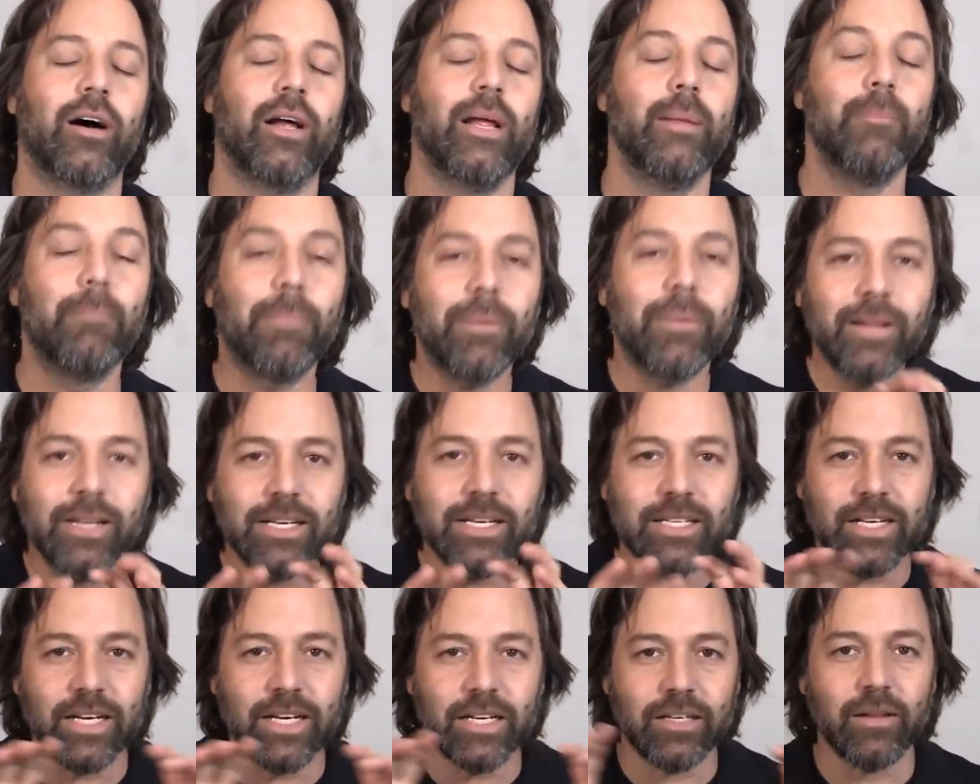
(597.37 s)

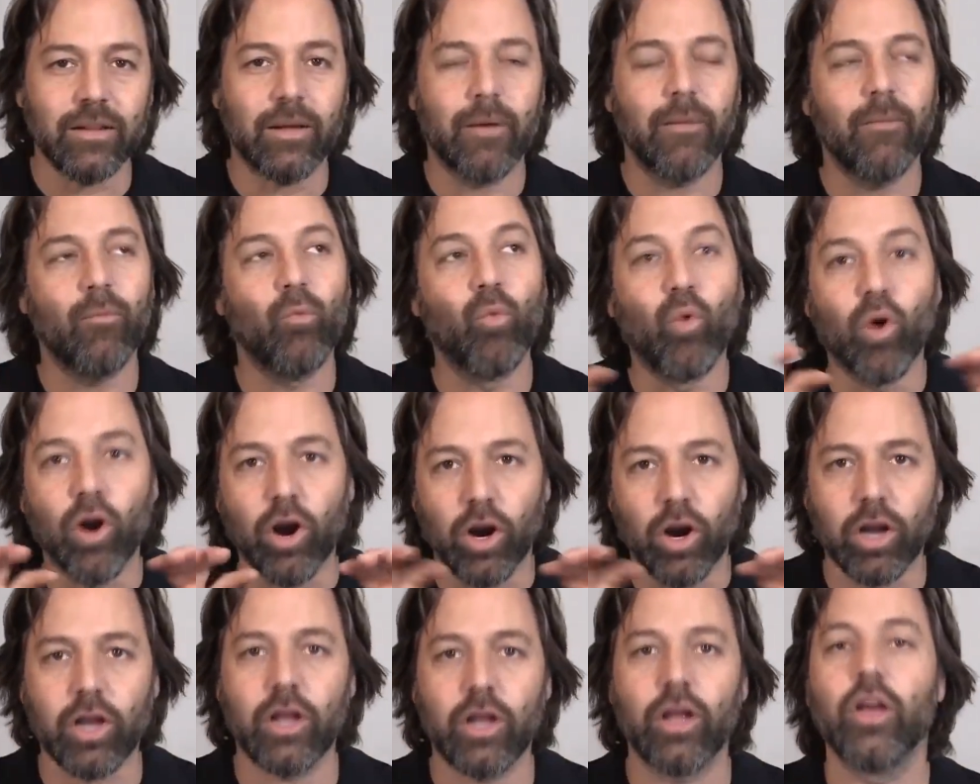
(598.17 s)
implicit
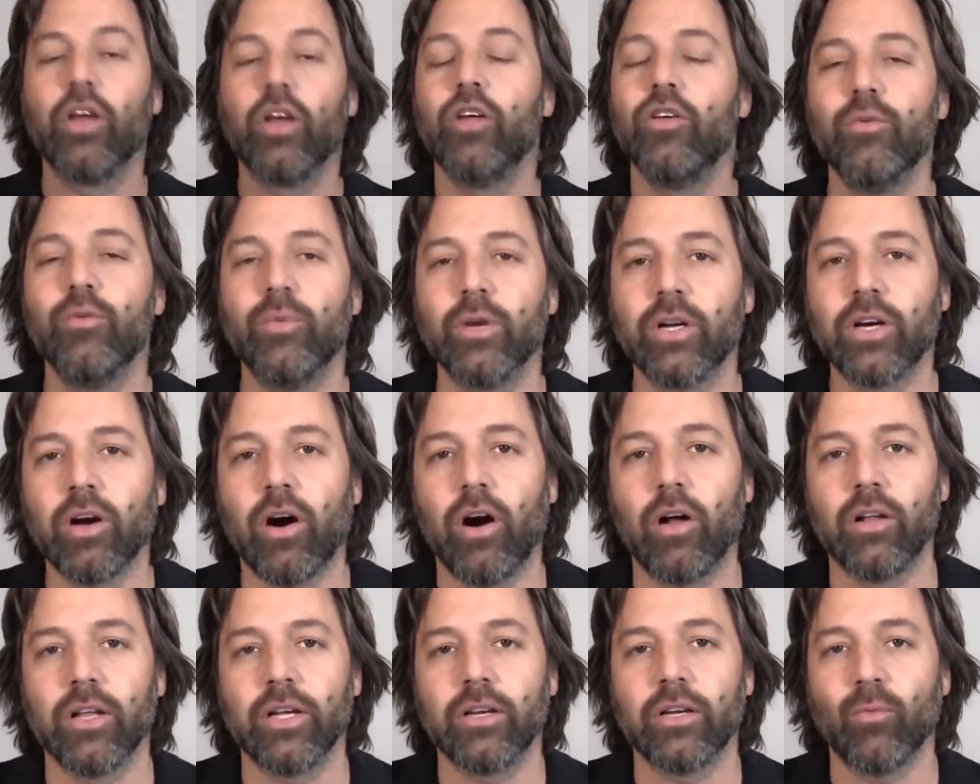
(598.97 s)
work, you would
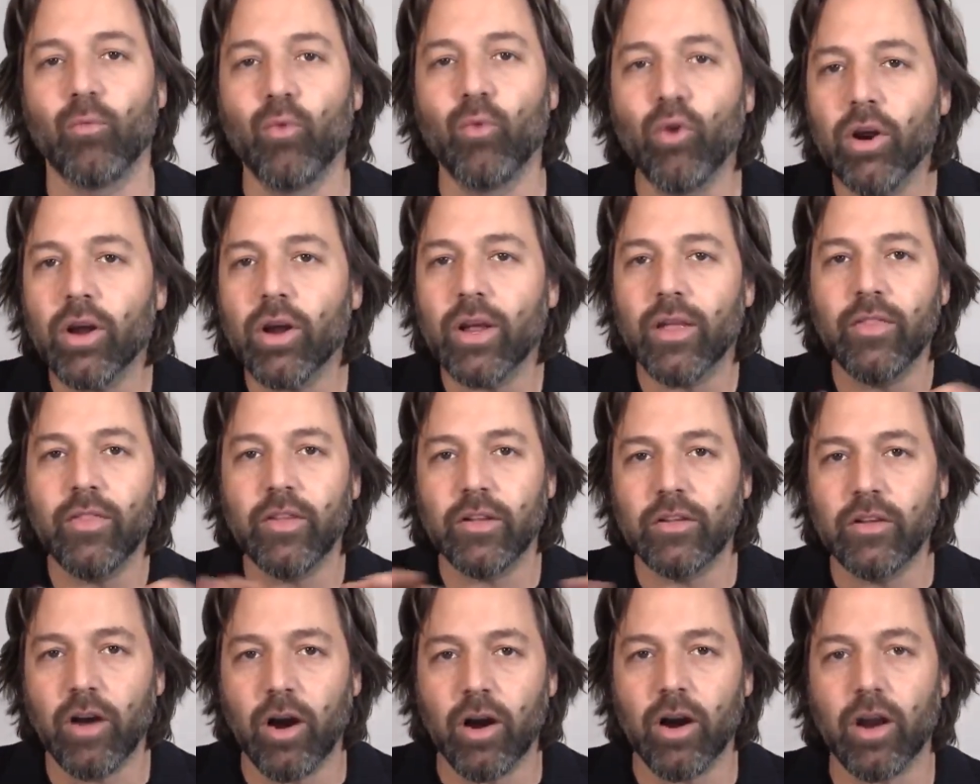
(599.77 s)
call it, work in
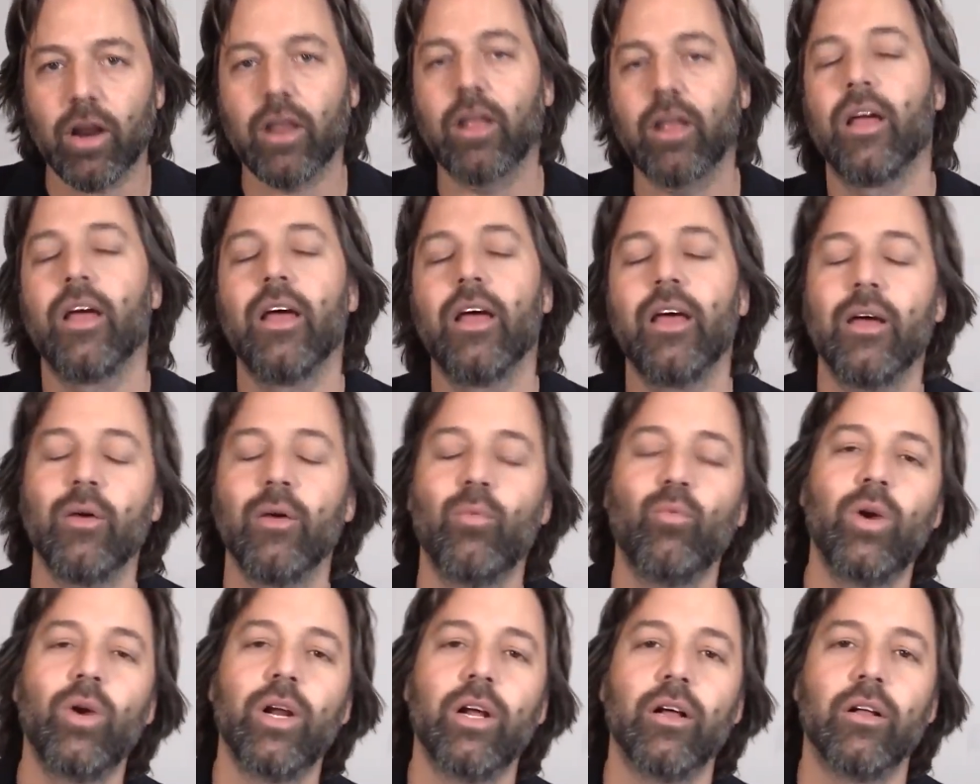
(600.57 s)
the dark,
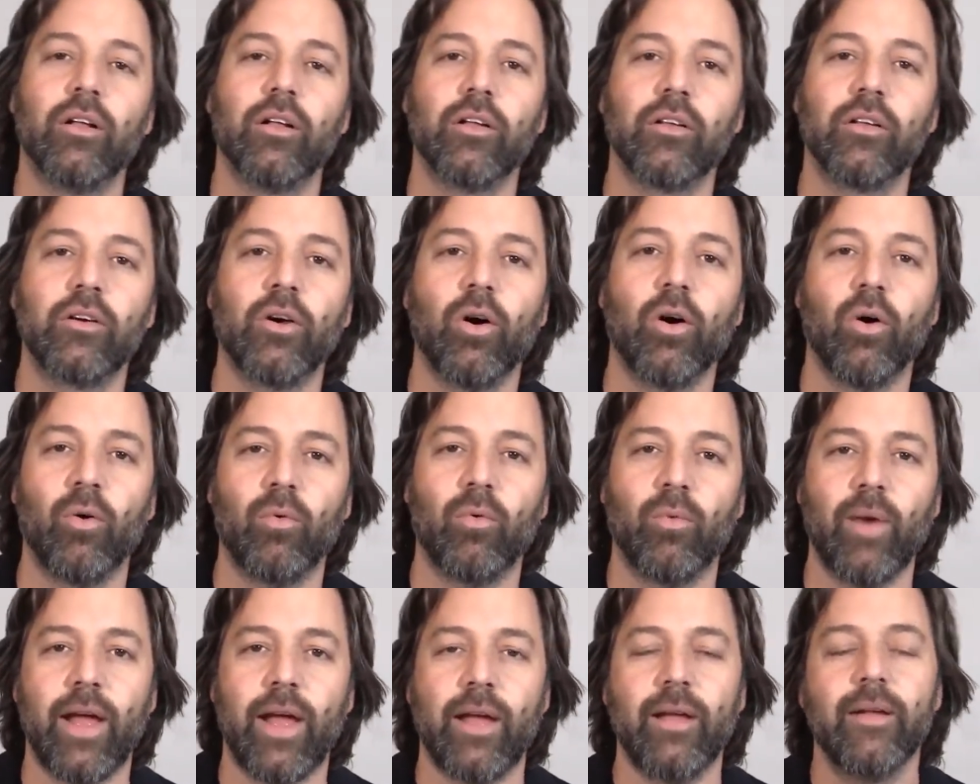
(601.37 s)
will go
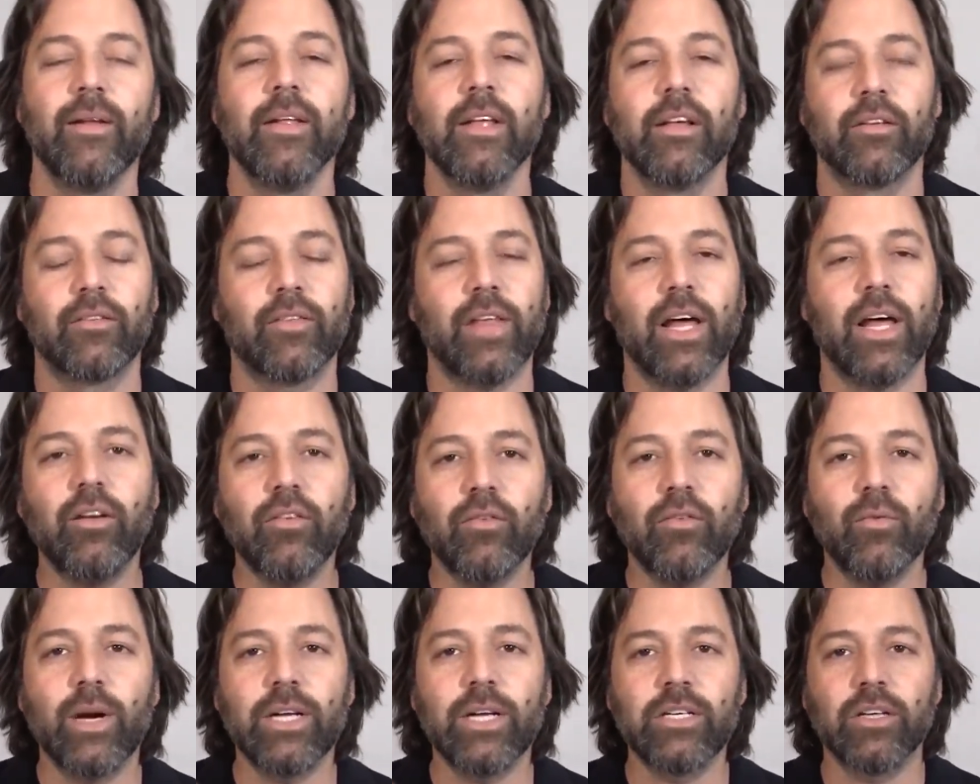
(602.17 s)
away. So that
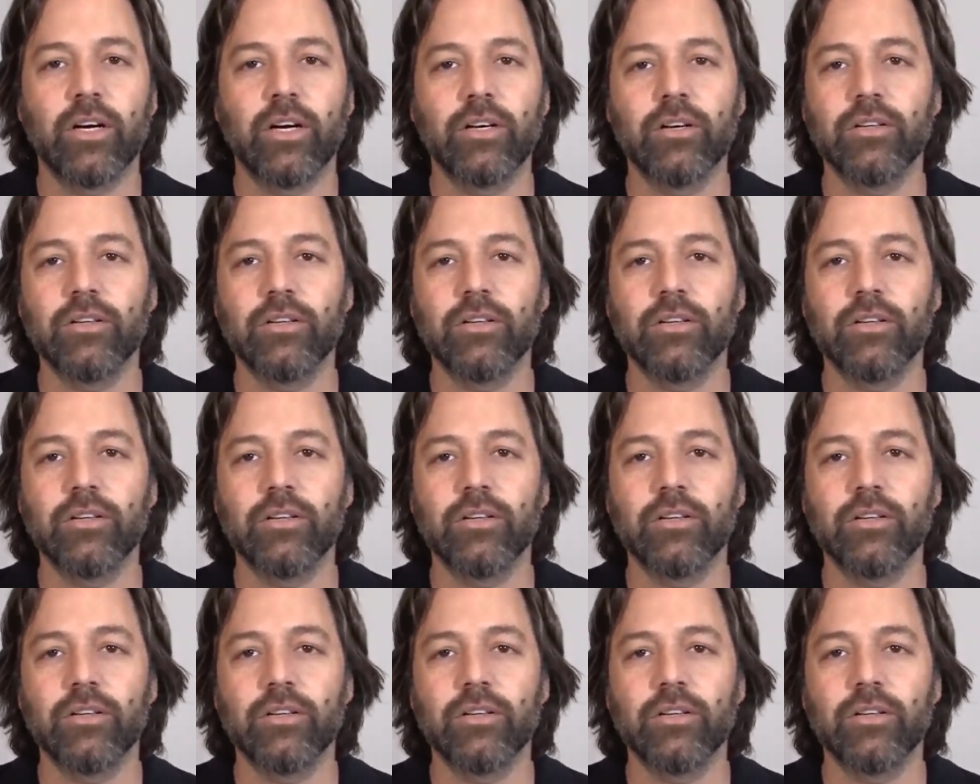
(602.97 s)
is a way to